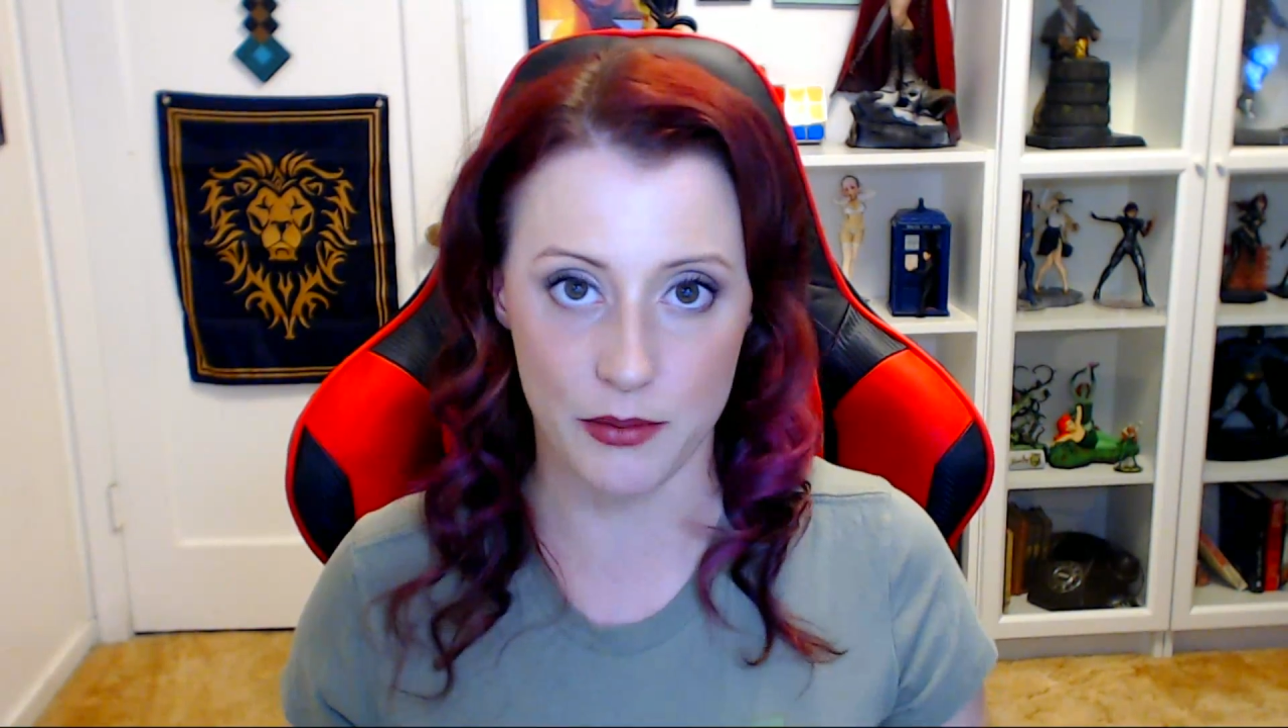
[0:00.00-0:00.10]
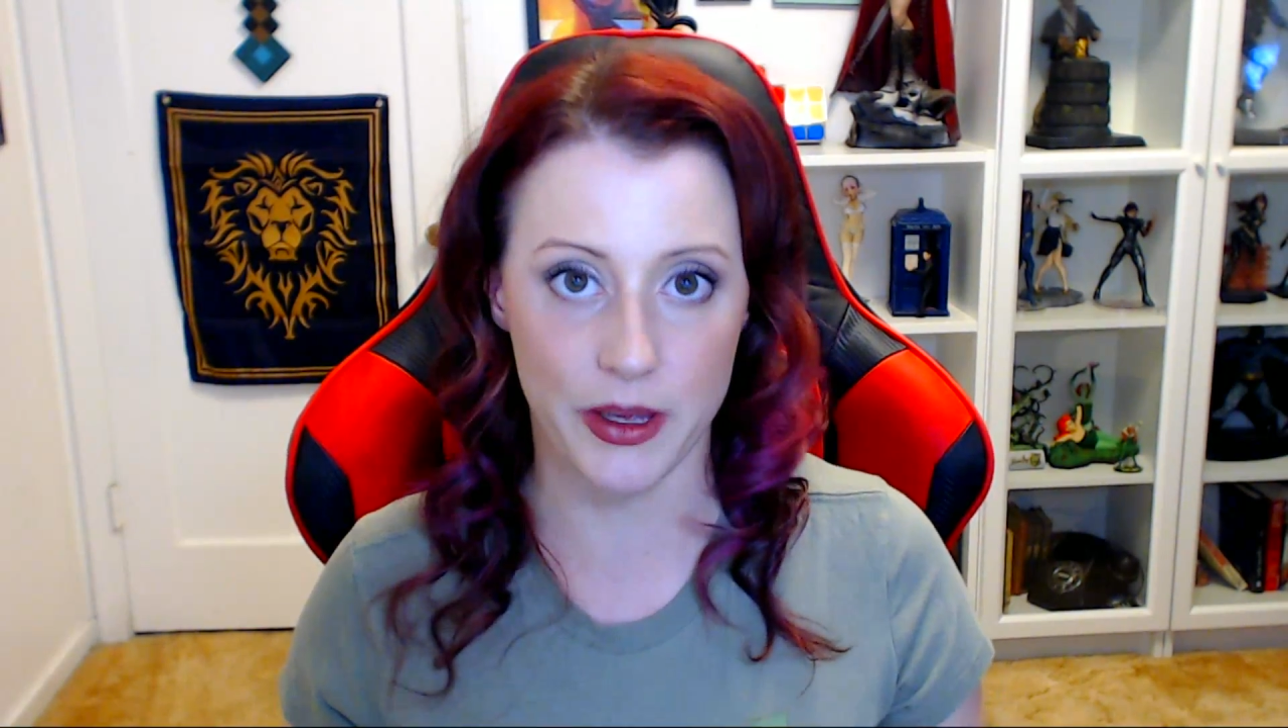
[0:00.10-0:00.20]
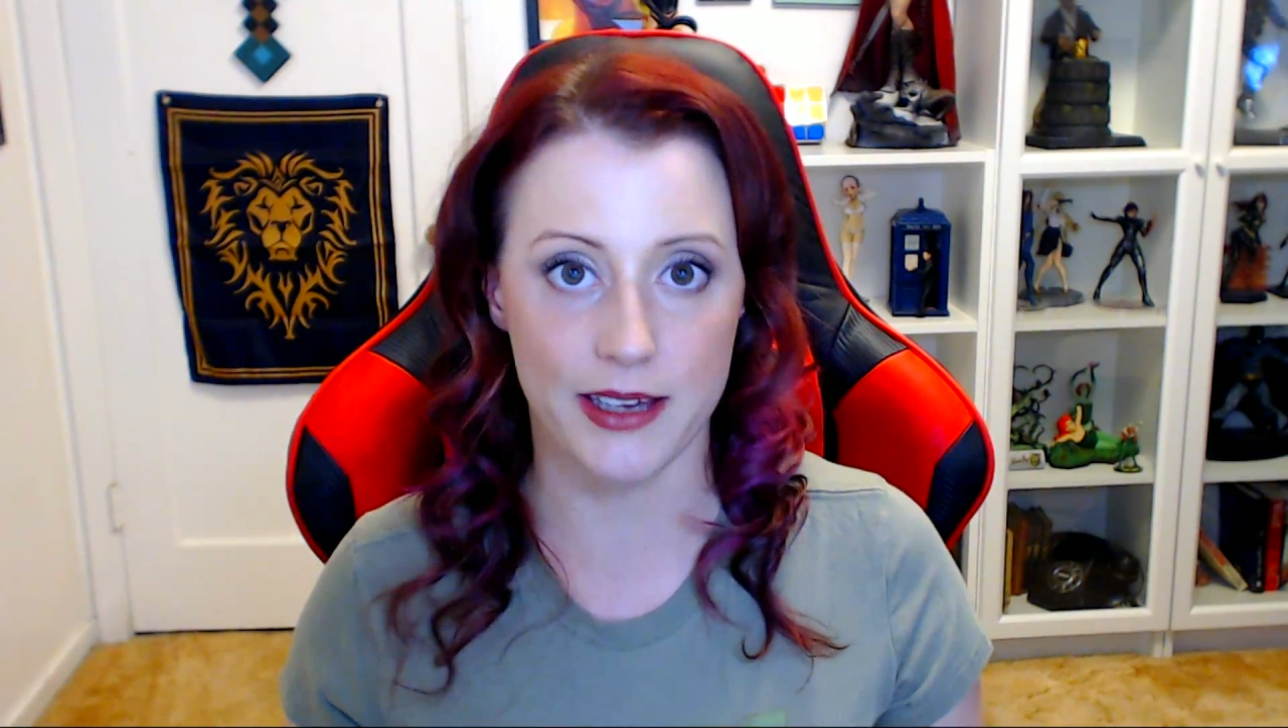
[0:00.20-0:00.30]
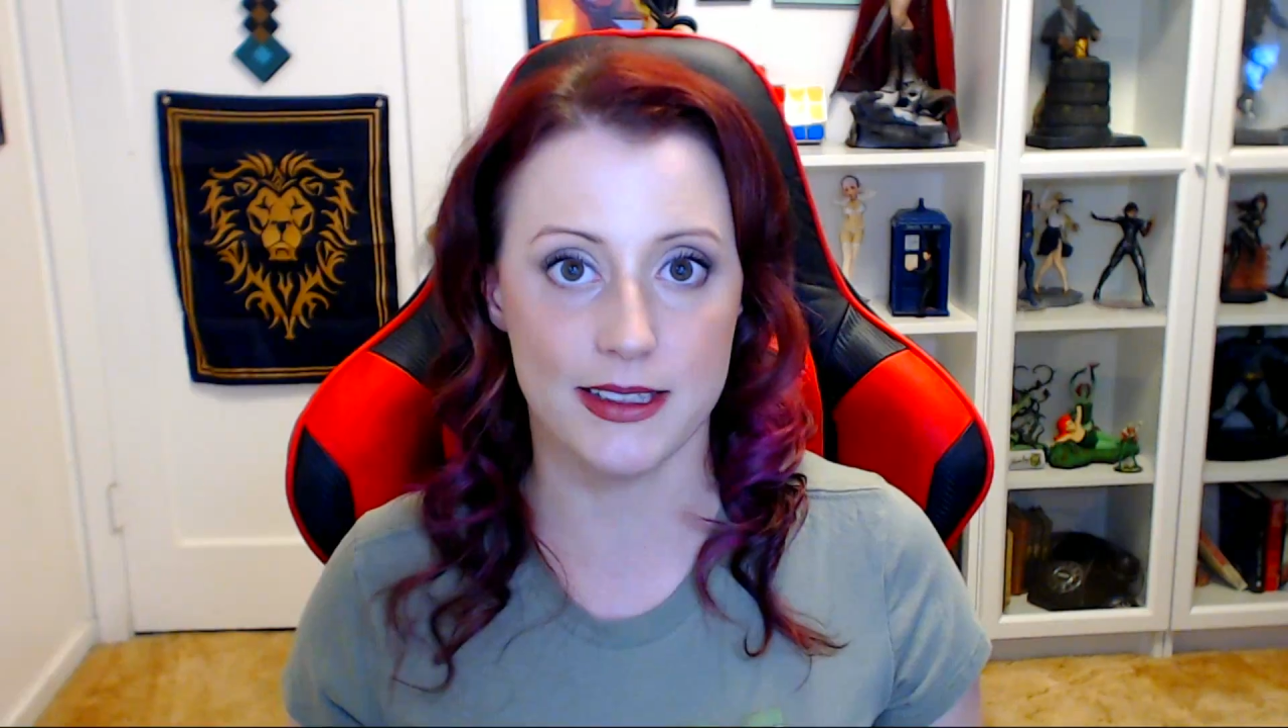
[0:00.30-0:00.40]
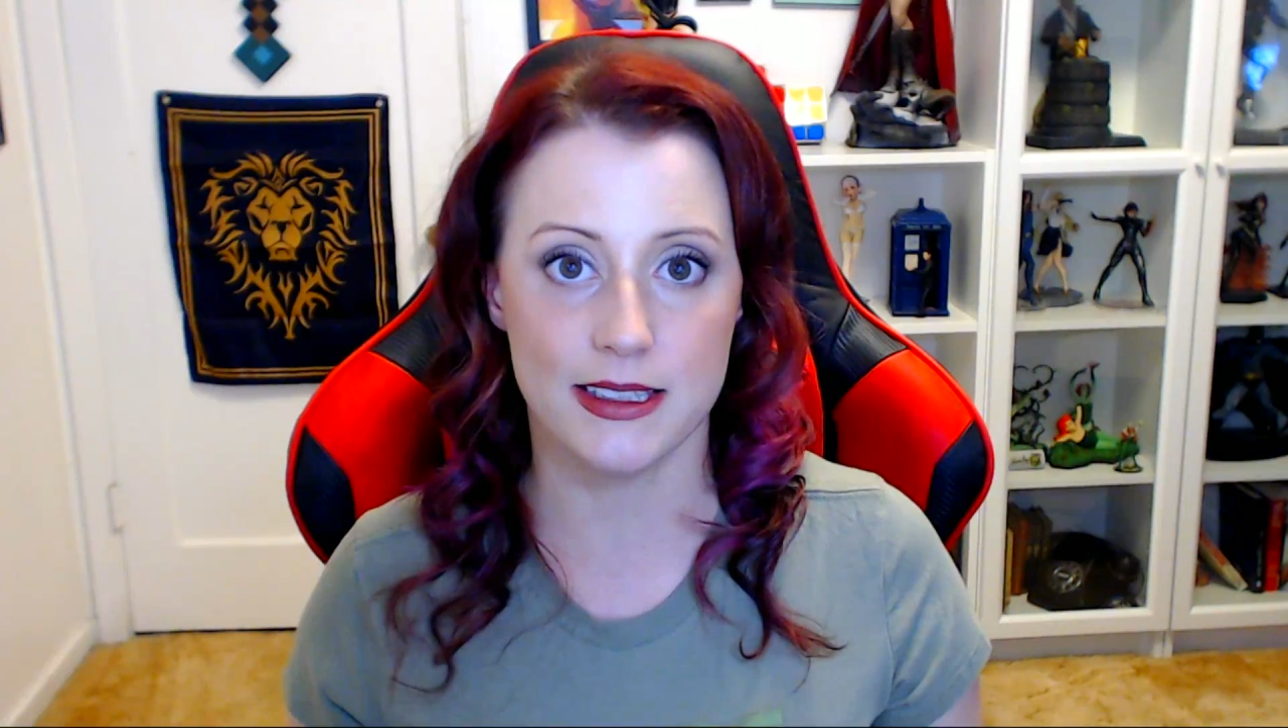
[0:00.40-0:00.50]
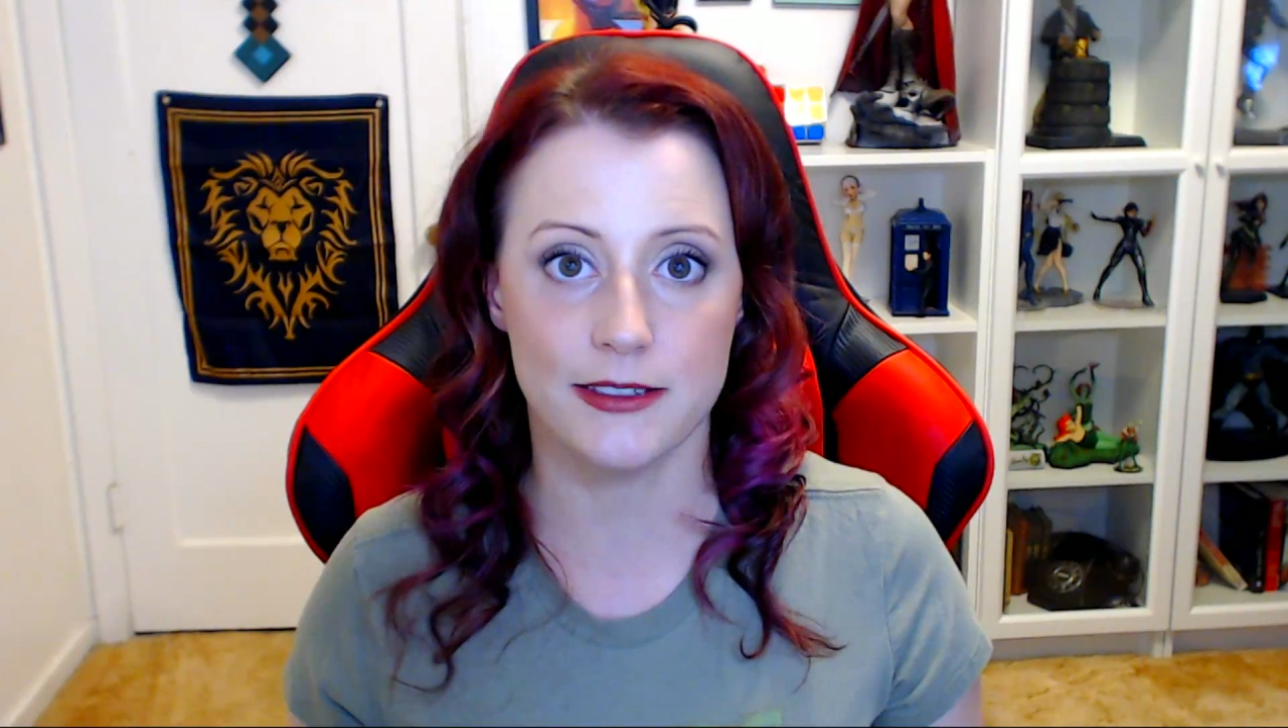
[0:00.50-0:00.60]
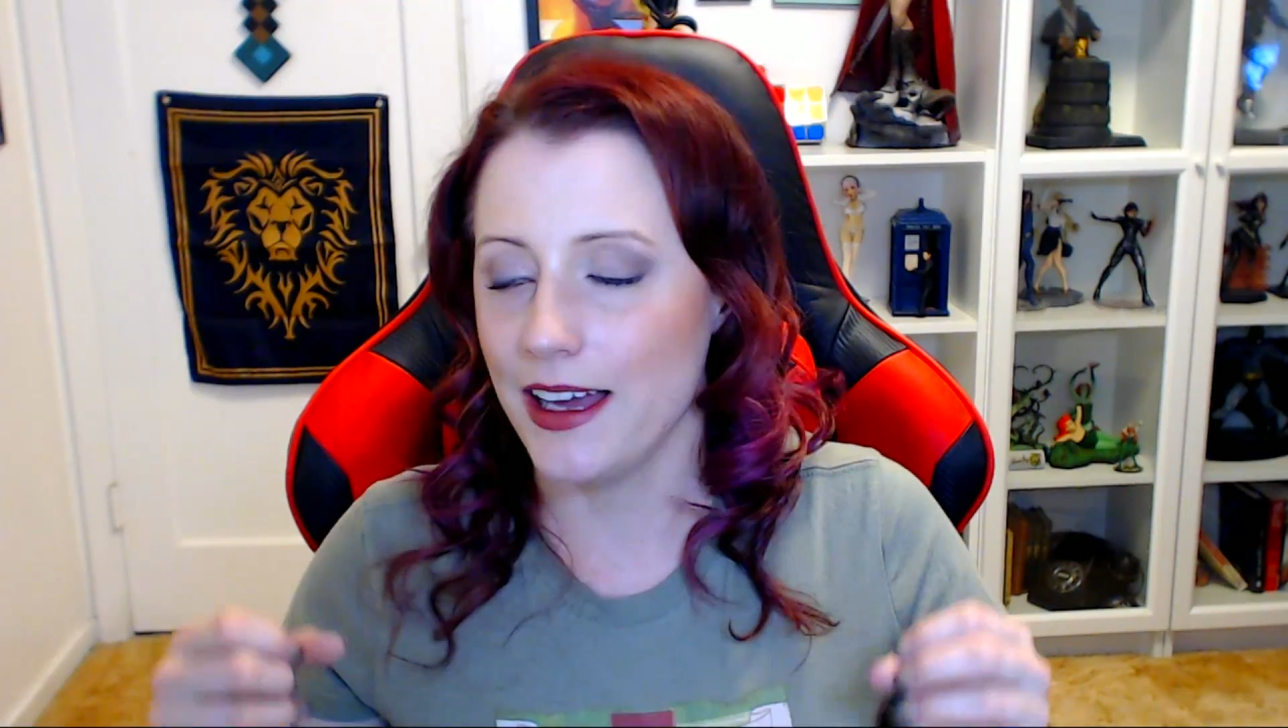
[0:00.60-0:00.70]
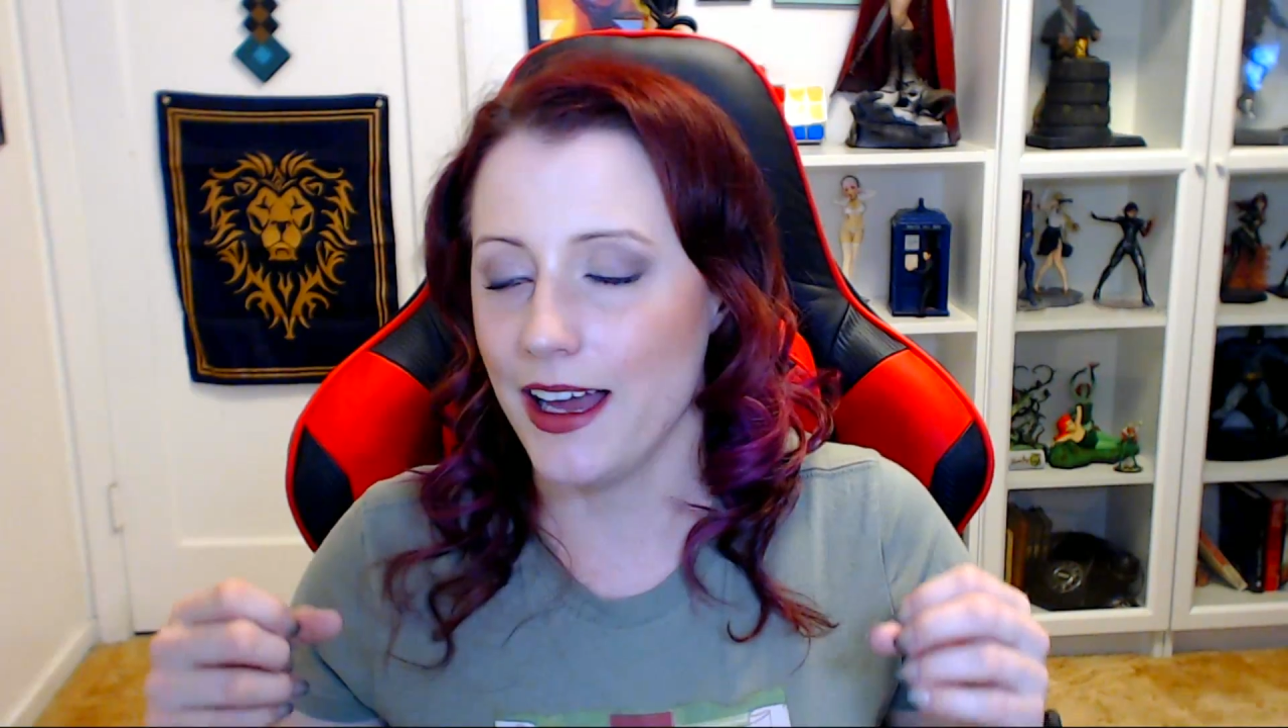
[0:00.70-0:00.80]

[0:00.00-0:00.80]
base.